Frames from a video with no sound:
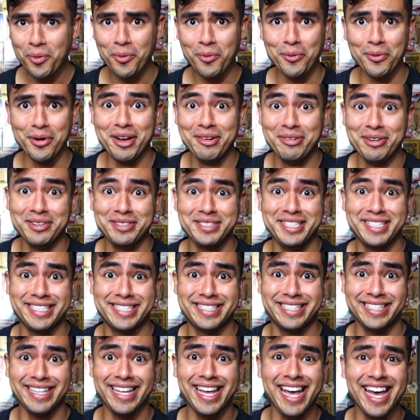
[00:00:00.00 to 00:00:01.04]
What
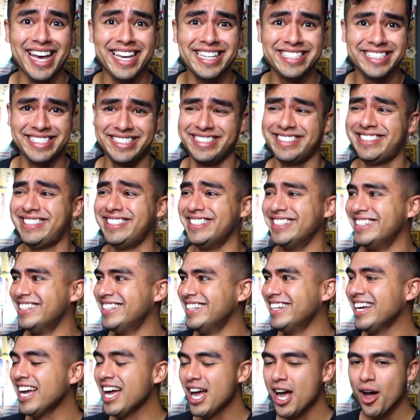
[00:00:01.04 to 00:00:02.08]
was that?
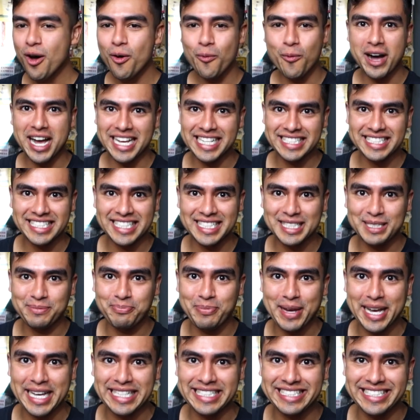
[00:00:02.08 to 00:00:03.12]
Why is it
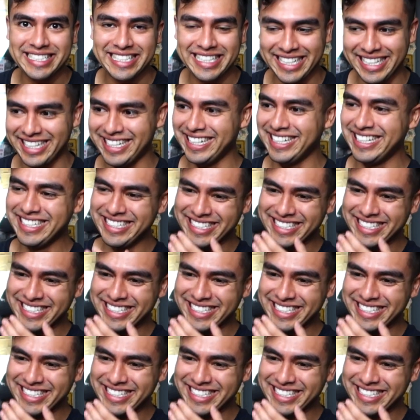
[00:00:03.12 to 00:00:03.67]
spicy?